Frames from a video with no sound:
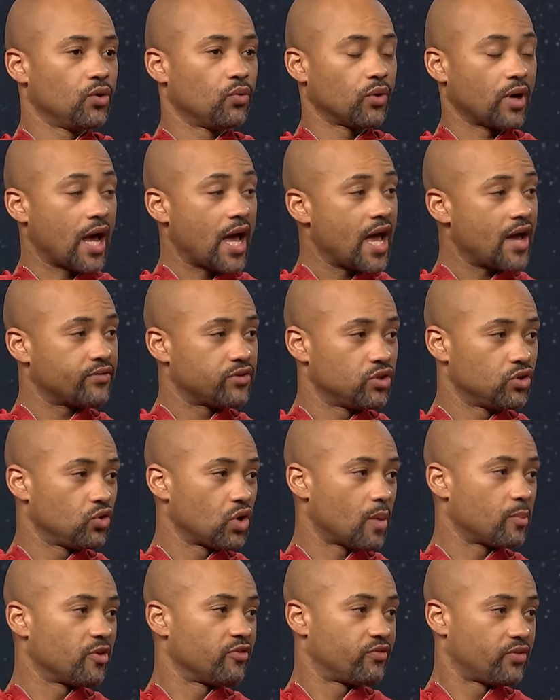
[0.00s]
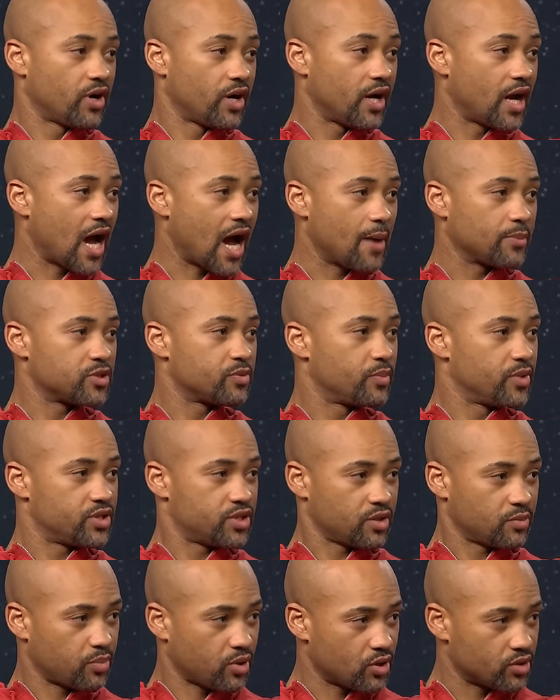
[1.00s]
What I have to do, I'm a very
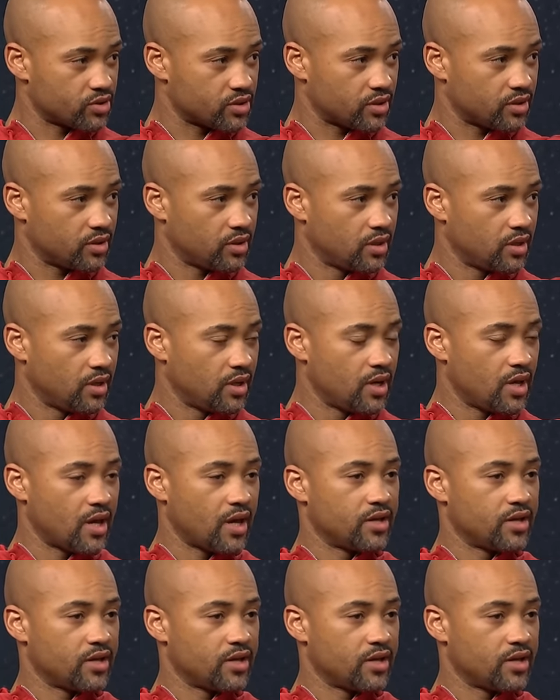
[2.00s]
optimistic person, mm-hmm.